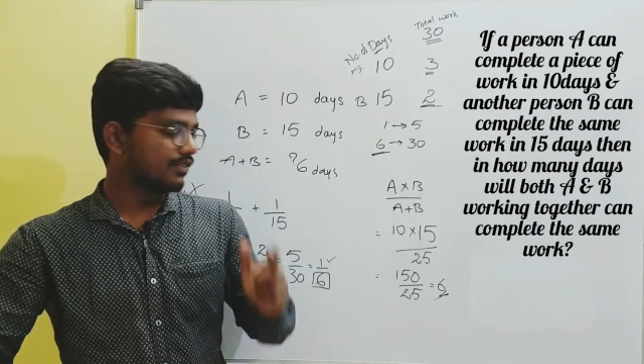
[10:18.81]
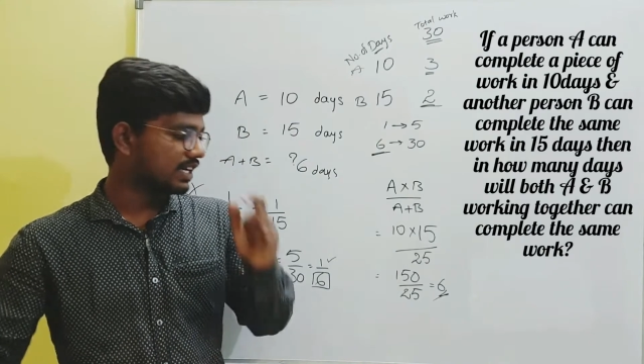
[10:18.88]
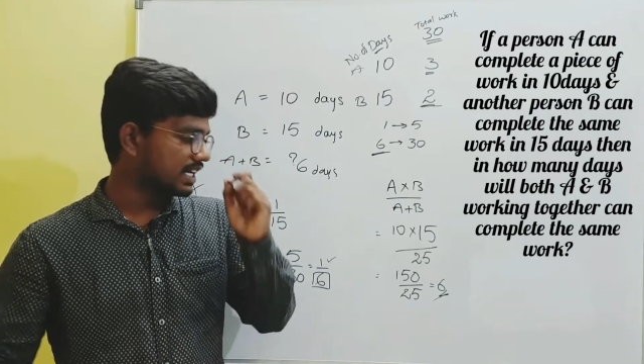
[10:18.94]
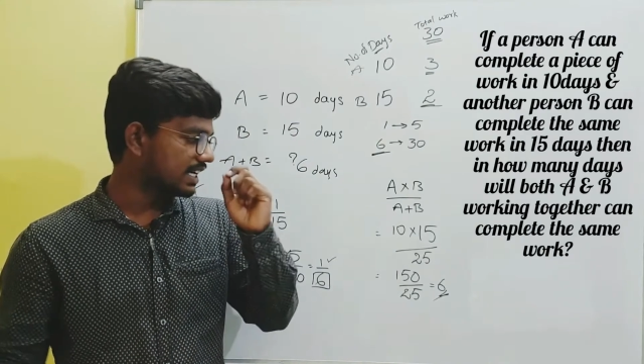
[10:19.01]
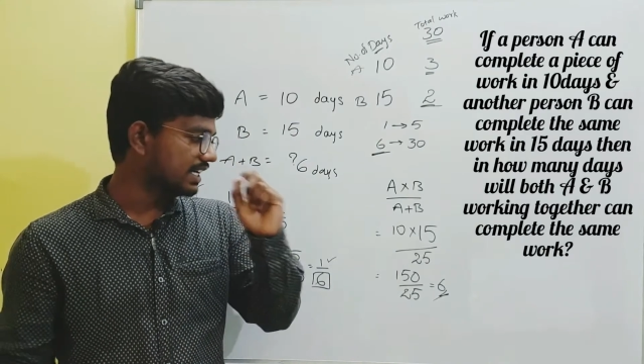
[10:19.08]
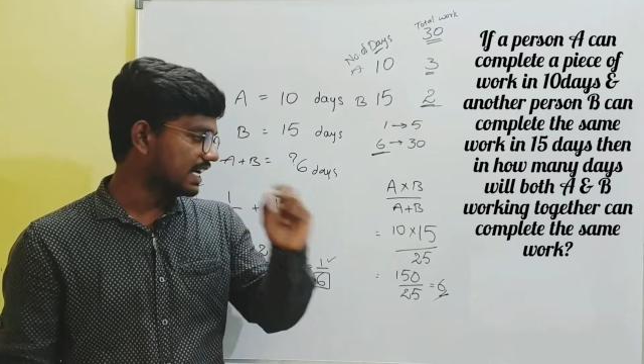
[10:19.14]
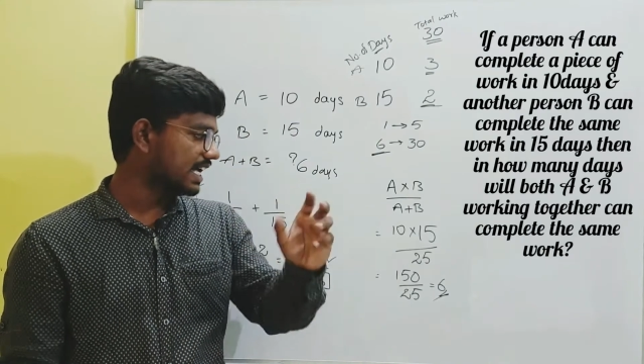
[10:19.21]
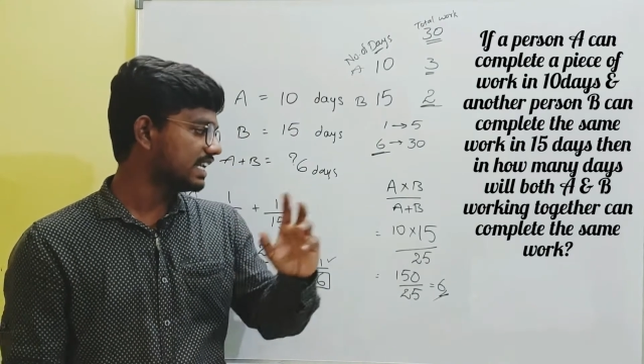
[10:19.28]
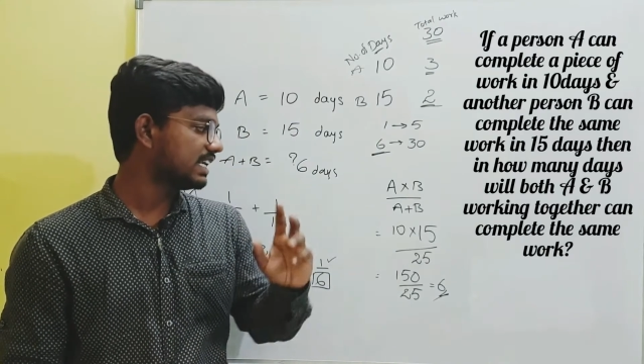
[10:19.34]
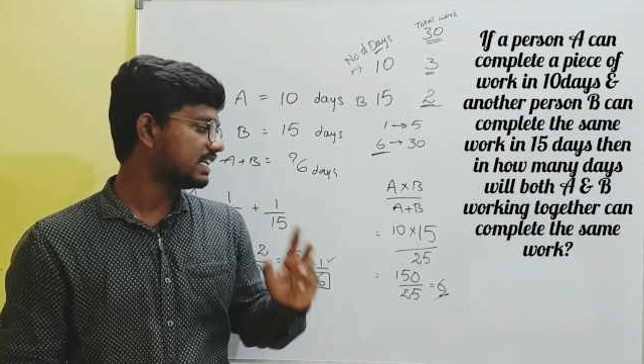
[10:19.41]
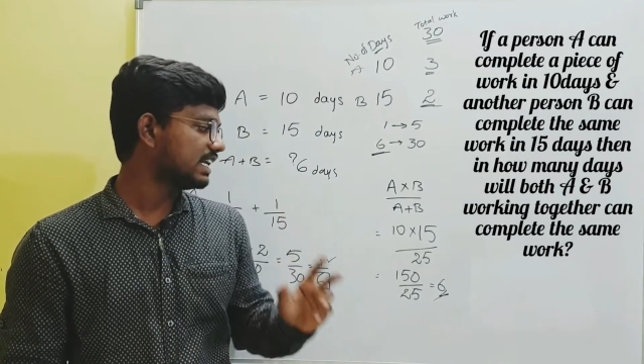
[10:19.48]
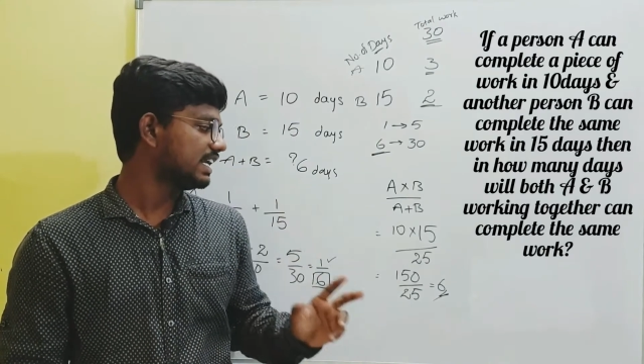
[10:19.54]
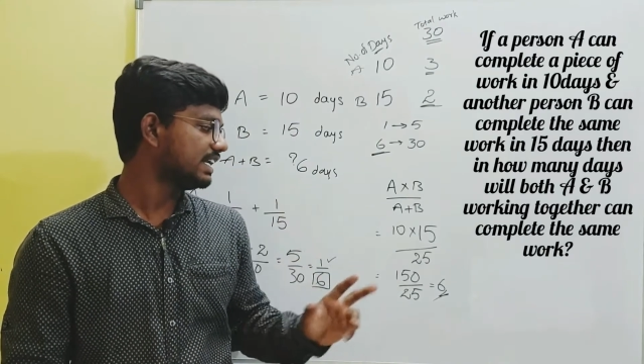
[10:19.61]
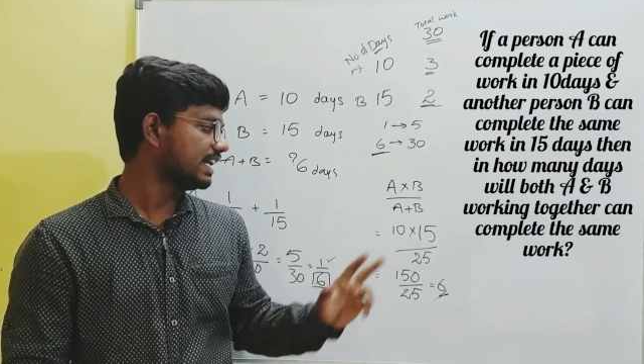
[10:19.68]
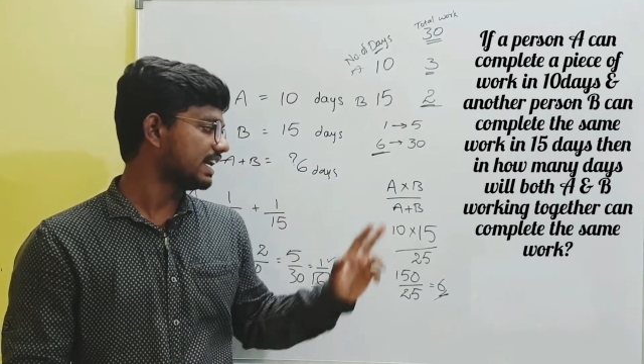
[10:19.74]
we can
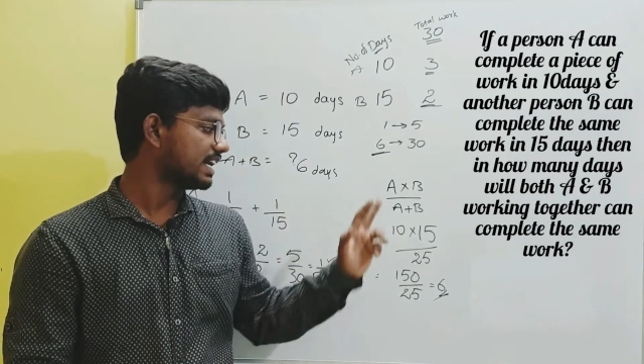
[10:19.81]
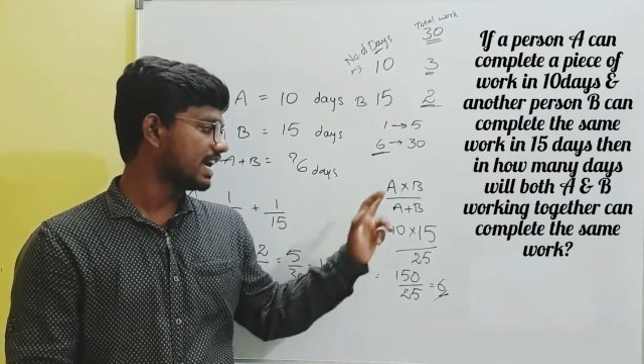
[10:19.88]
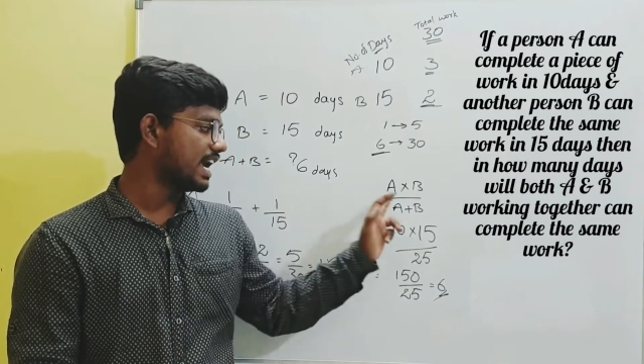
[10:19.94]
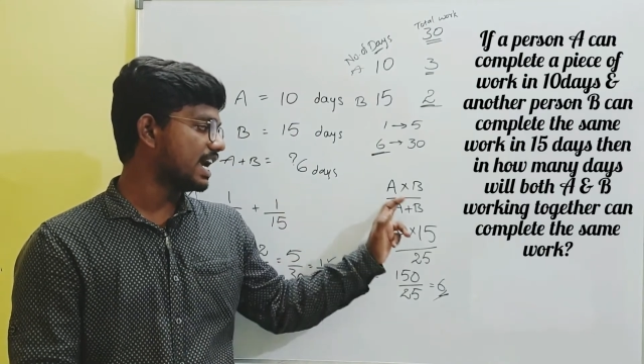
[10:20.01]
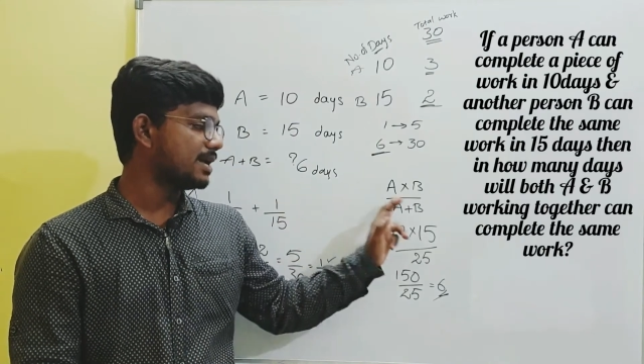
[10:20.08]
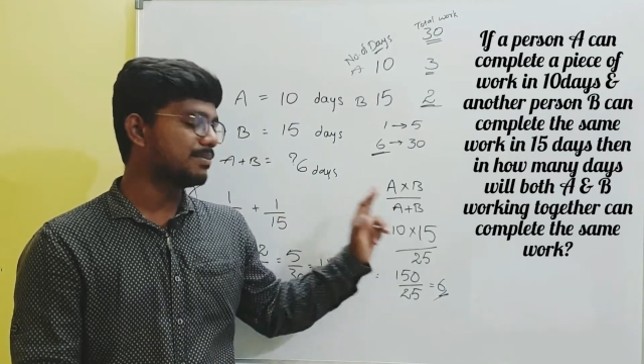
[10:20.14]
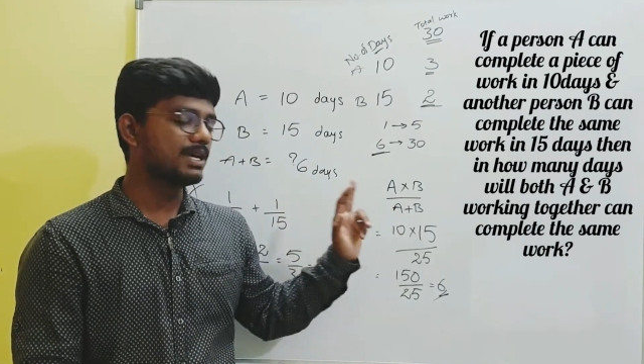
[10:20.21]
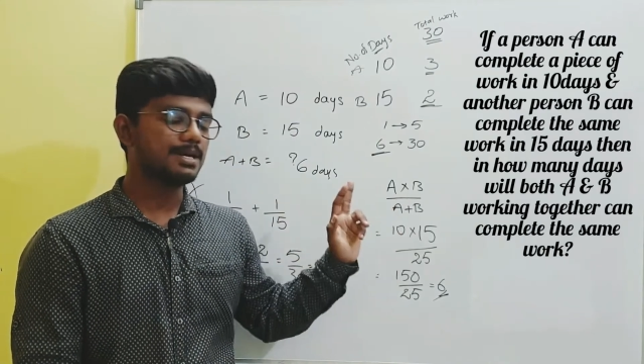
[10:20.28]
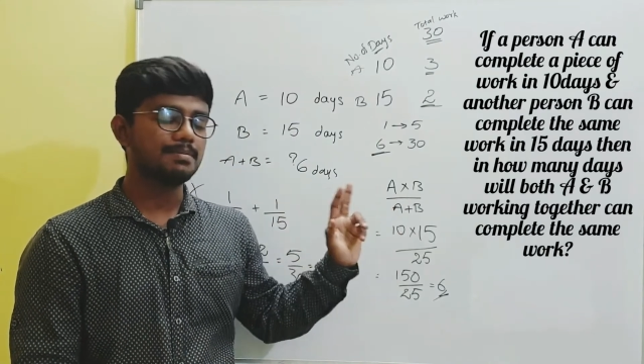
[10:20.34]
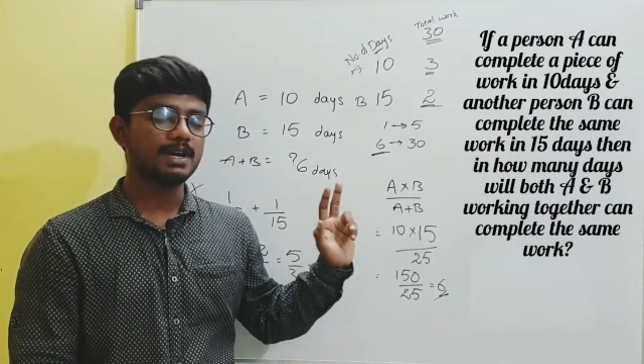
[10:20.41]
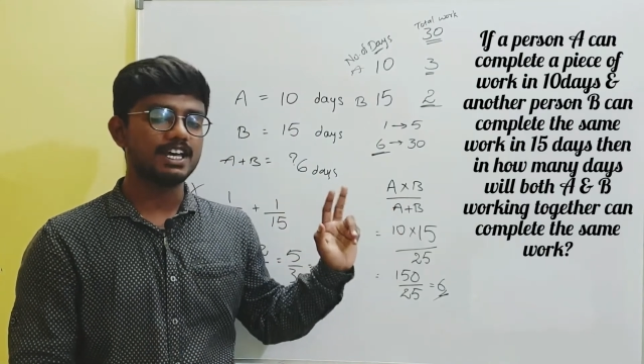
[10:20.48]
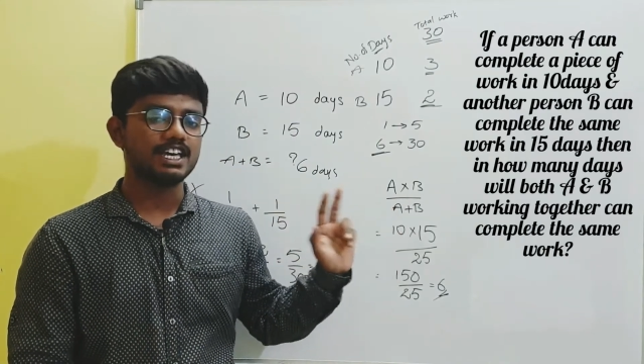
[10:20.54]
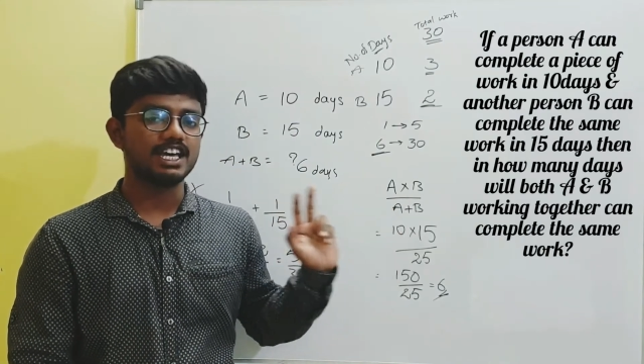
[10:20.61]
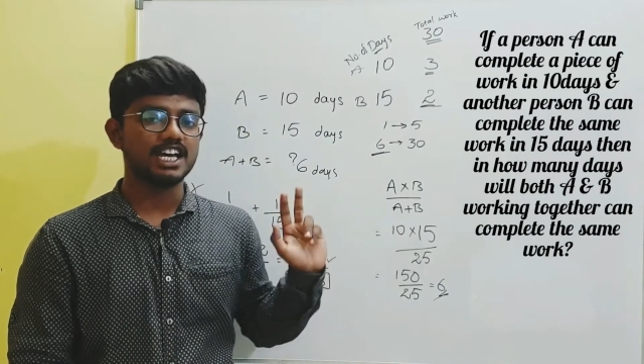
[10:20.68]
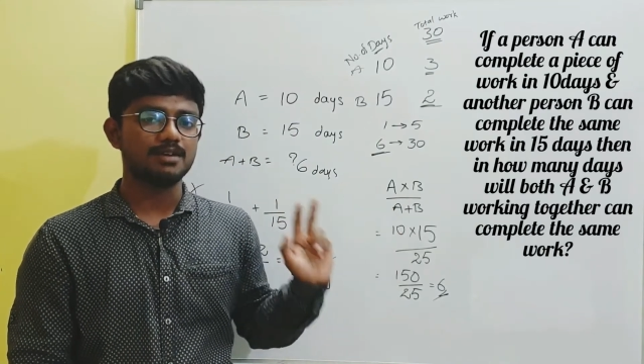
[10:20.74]
directly take AB
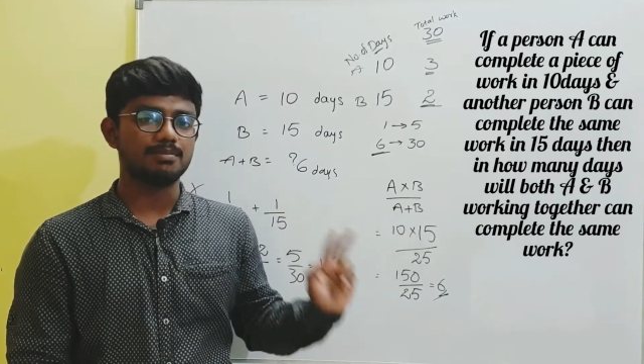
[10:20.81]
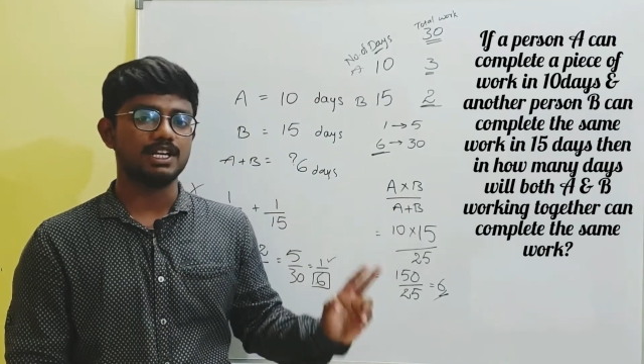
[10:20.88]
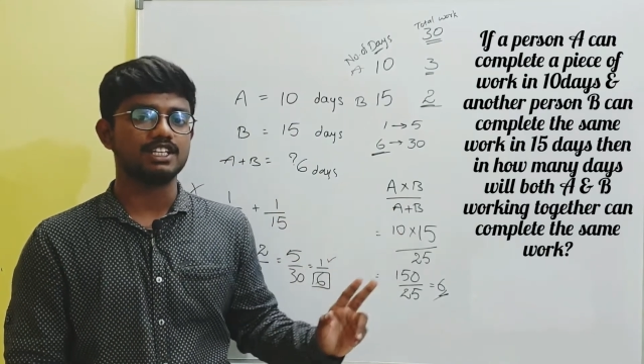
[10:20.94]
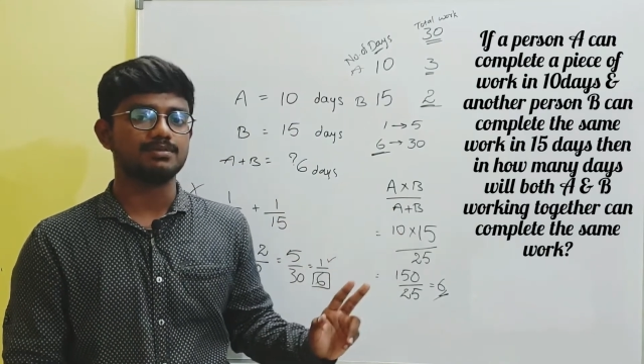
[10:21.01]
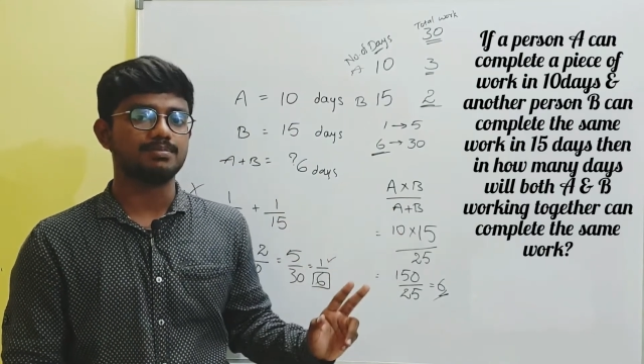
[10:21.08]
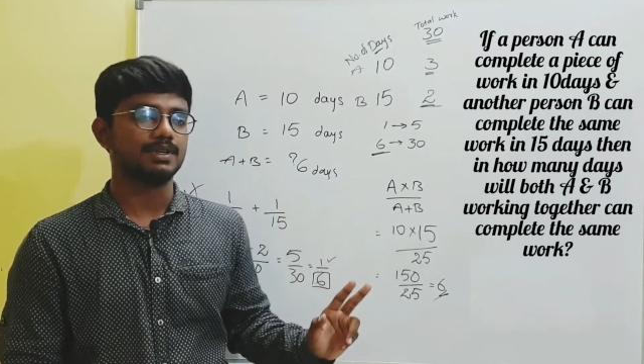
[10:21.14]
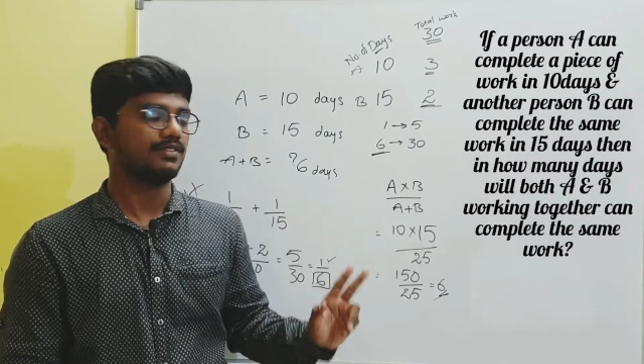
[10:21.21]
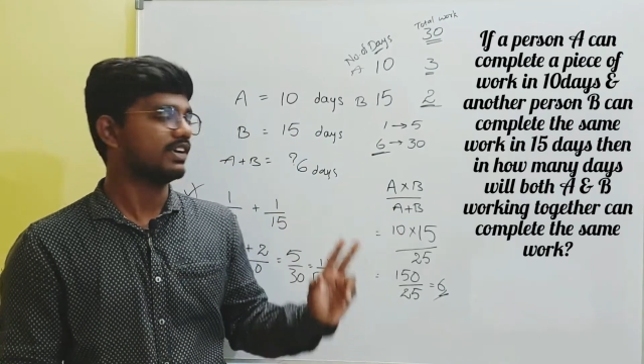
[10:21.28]
by A plus B.